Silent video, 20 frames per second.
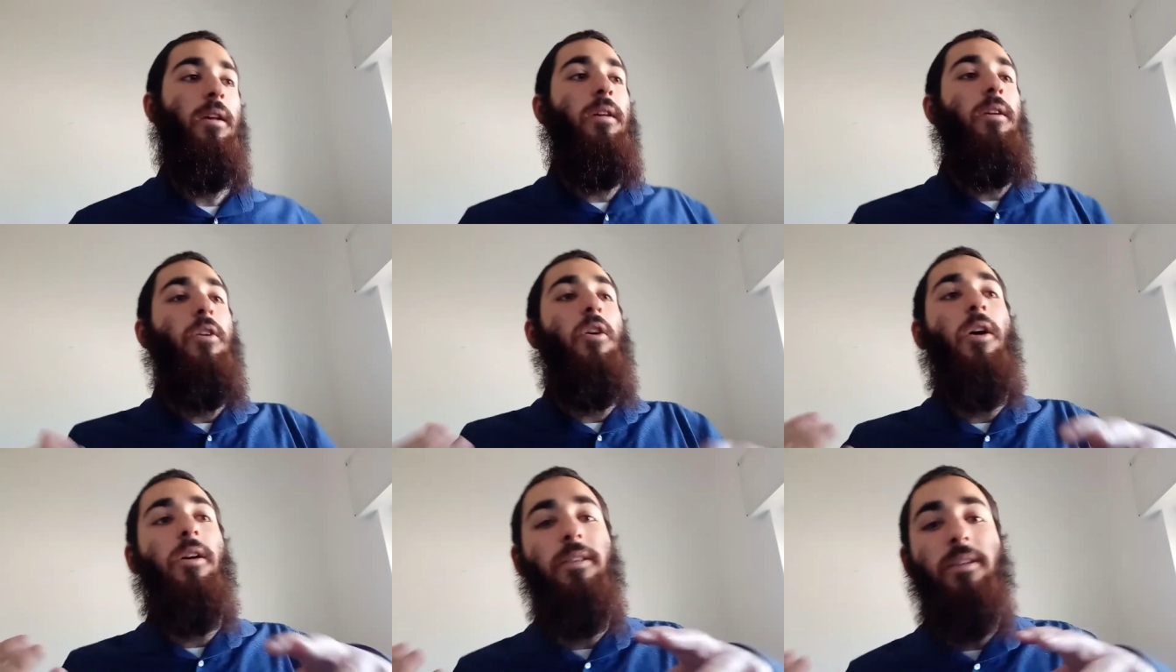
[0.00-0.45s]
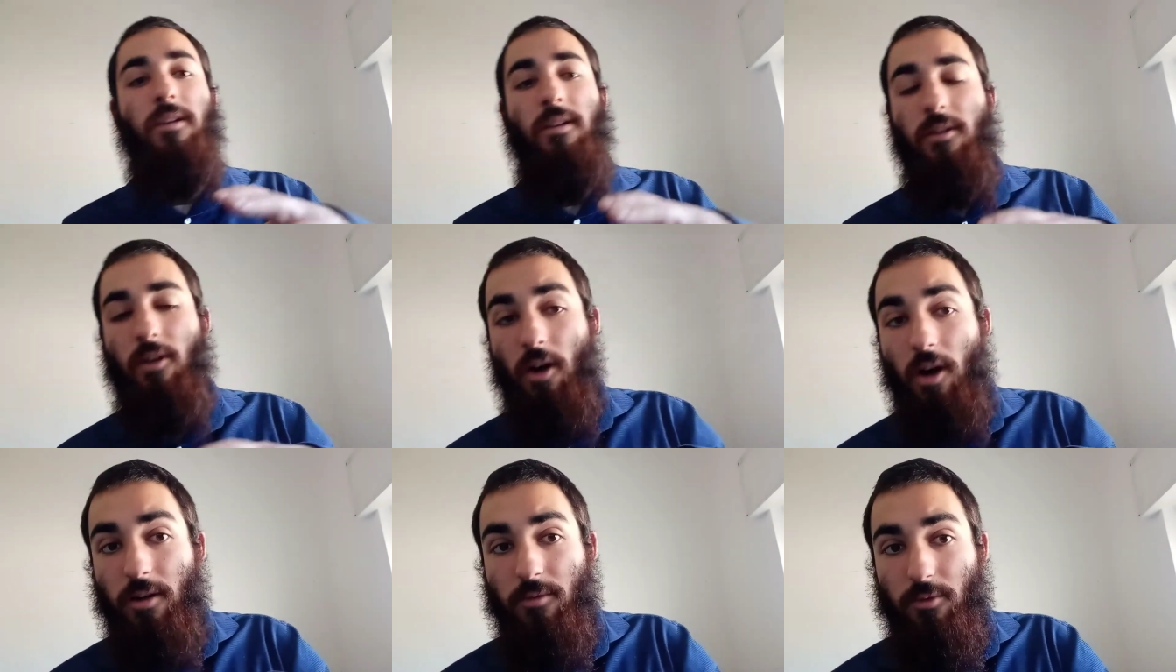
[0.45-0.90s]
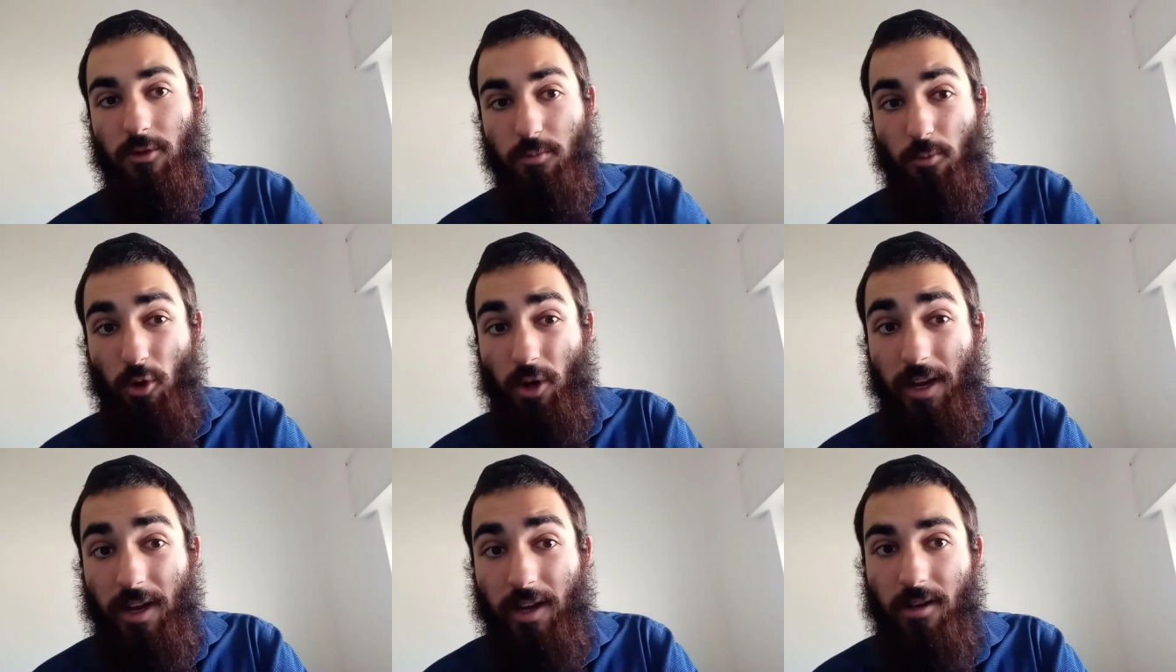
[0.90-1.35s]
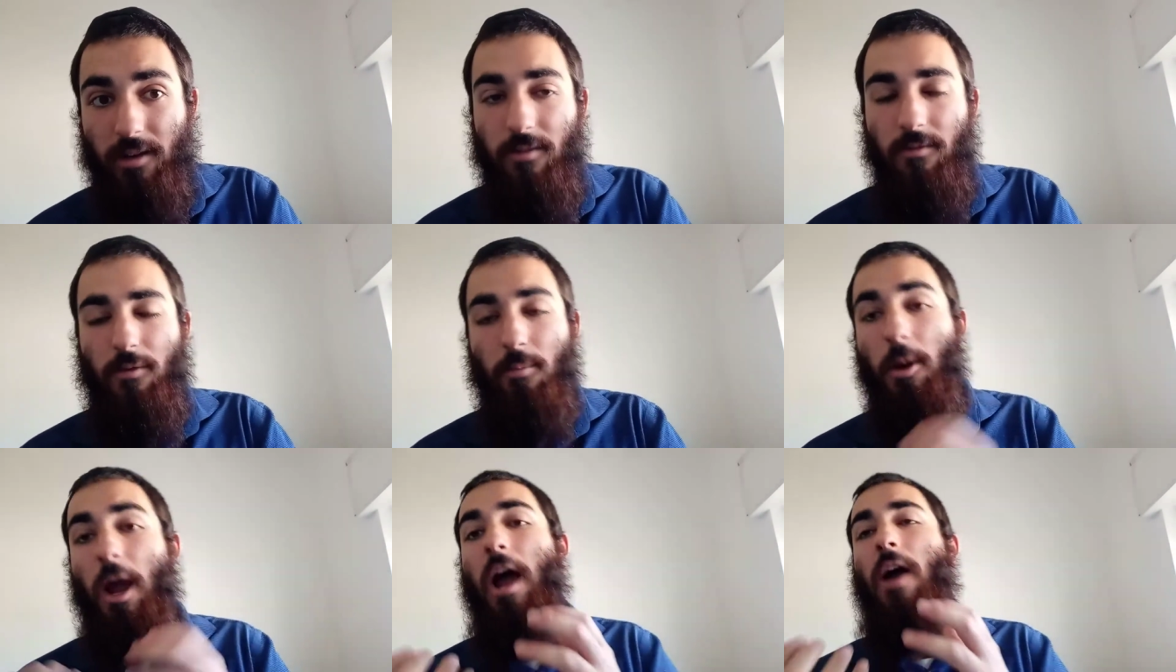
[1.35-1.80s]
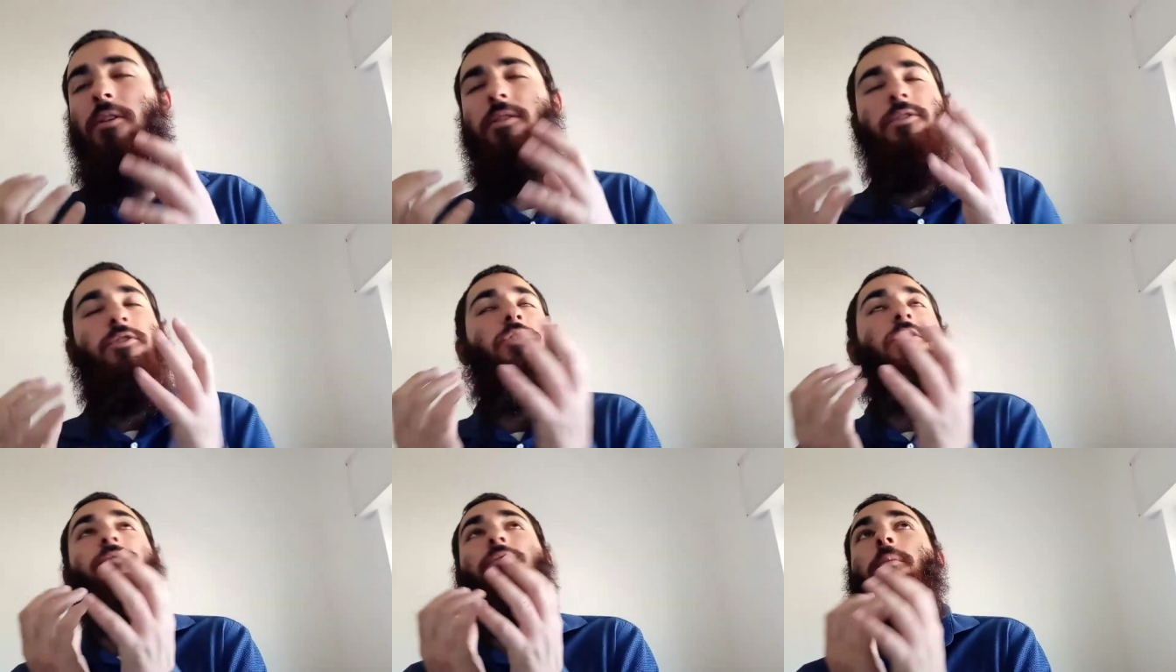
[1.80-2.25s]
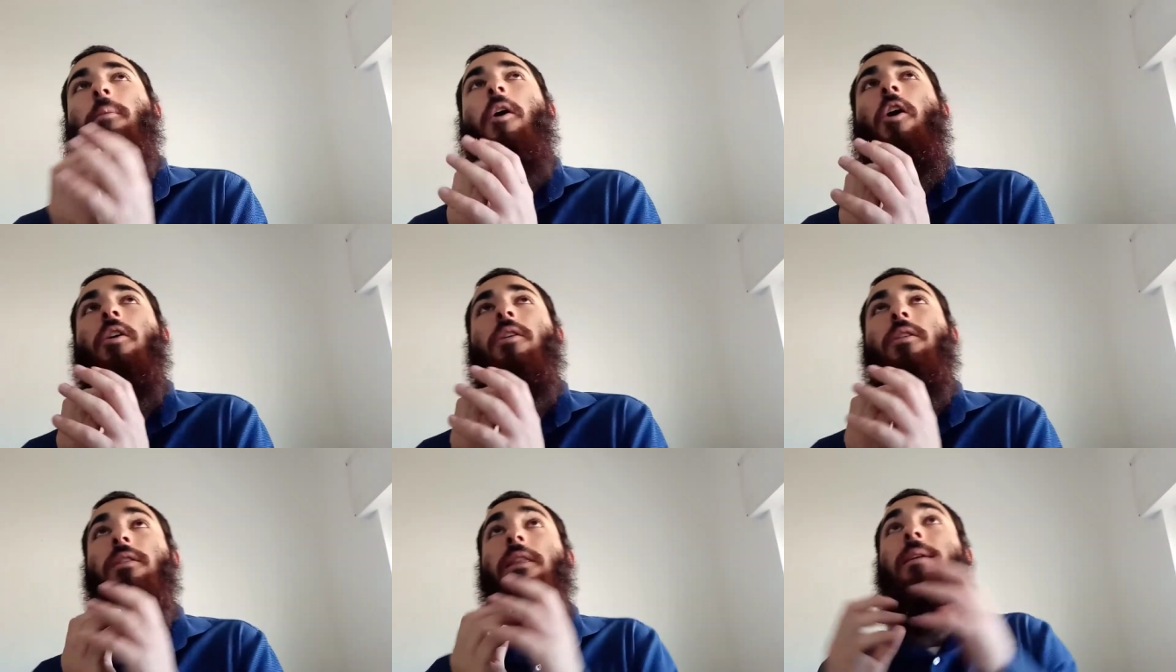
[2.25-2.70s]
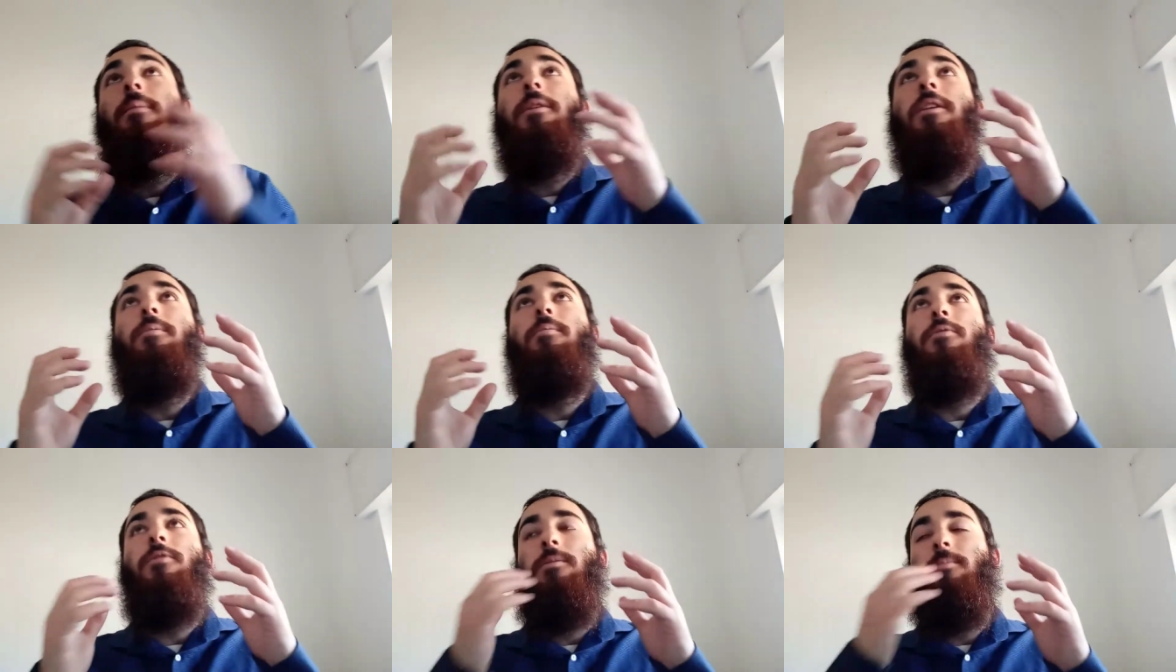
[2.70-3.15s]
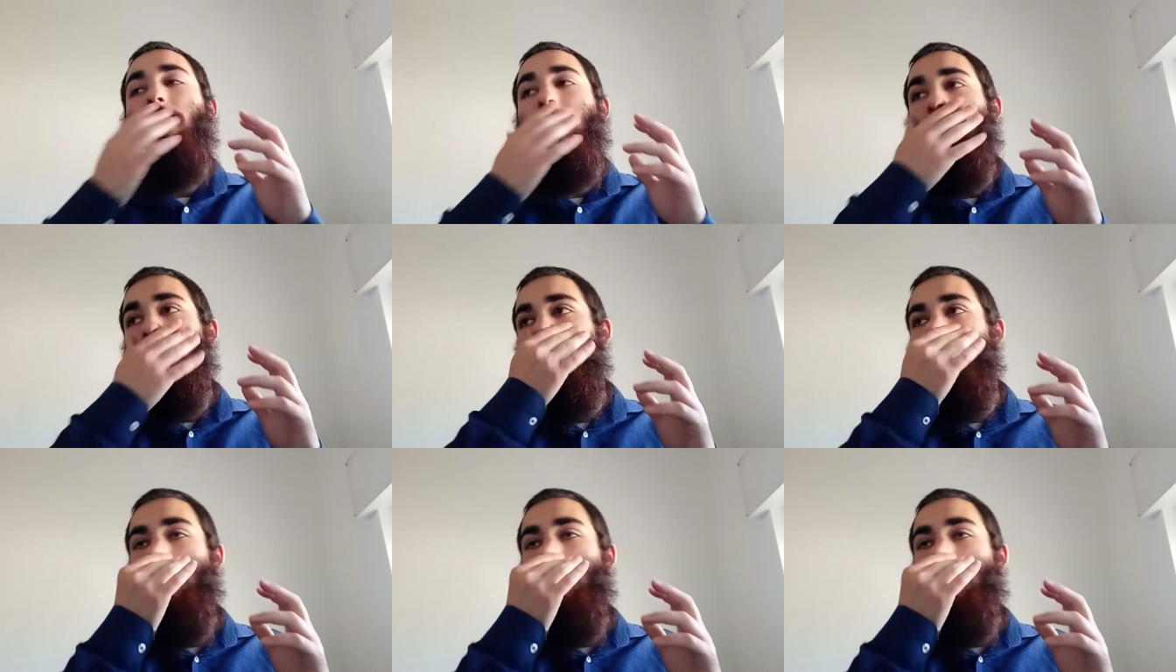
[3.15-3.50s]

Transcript: God was more hidden. It's just from our limited perspective.